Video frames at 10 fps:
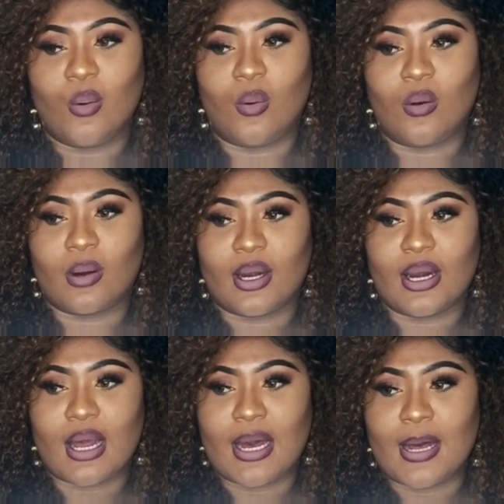
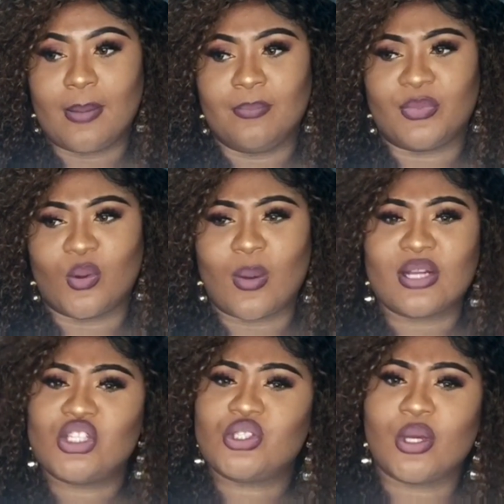Or they
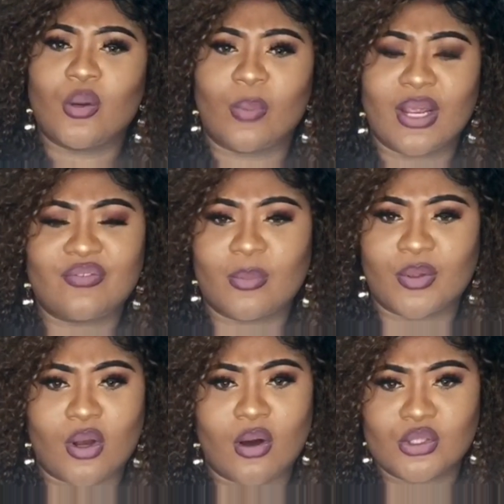want to stray away from
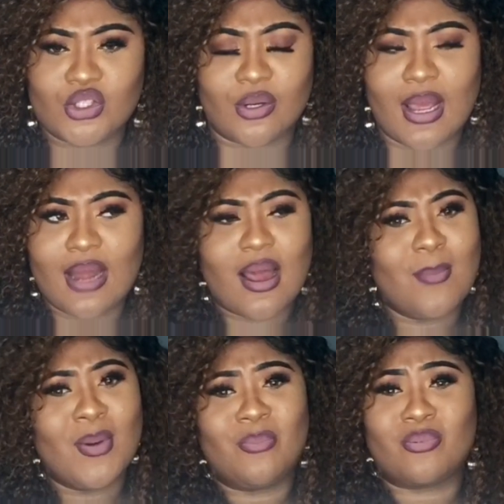the culture. And
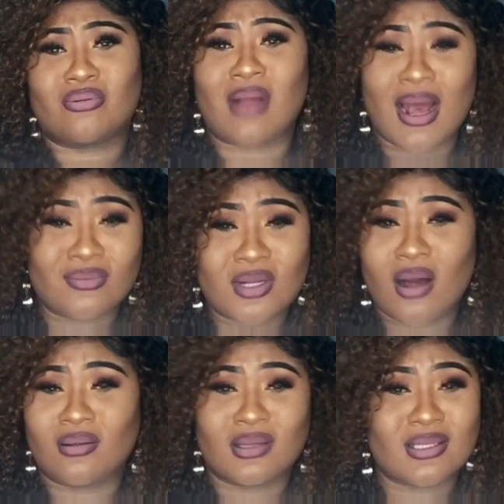I'm a proud
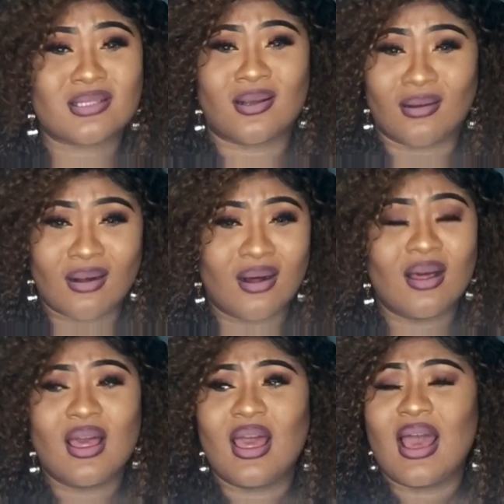Congolese
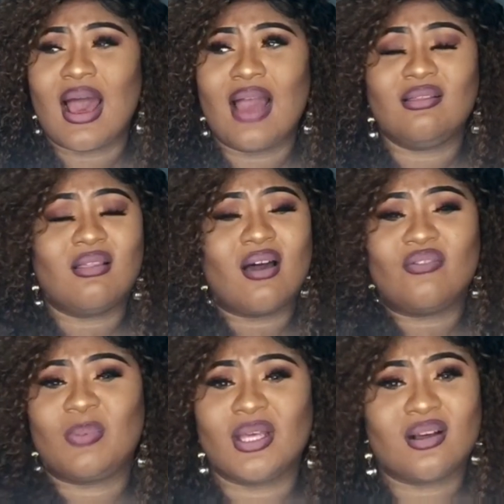girl. I
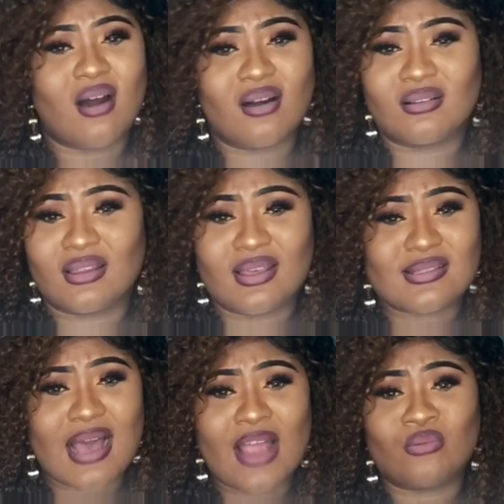love being
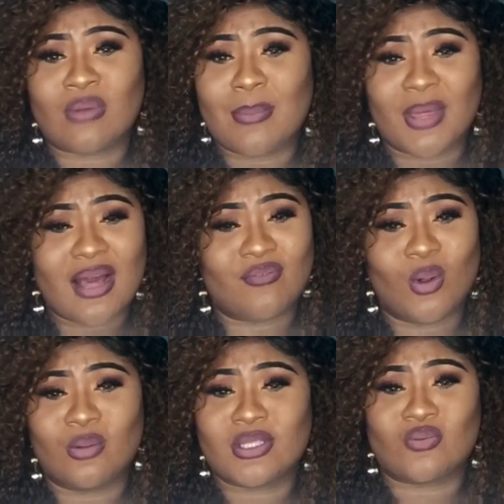Congolese. I rep it. I've
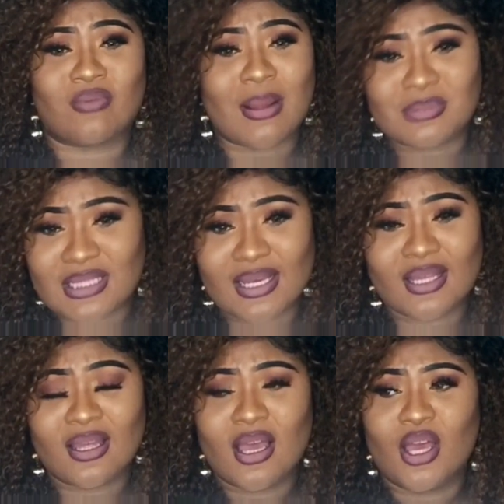always repped it.